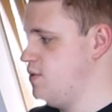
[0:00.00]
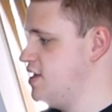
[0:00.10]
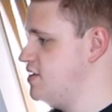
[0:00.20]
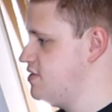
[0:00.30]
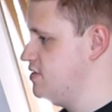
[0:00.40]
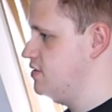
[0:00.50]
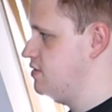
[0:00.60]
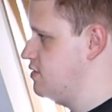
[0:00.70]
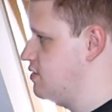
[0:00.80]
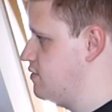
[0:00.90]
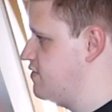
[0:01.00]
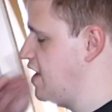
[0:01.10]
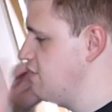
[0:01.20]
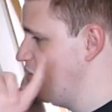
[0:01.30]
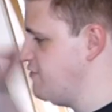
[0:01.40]
with
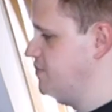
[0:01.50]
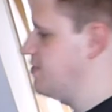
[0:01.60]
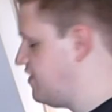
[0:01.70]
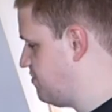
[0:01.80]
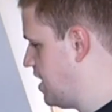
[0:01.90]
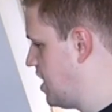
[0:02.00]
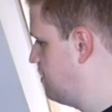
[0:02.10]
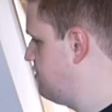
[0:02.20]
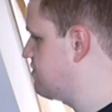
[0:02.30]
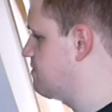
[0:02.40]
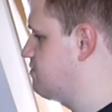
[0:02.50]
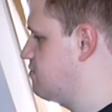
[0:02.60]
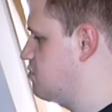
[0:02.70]
sound coming from these speakers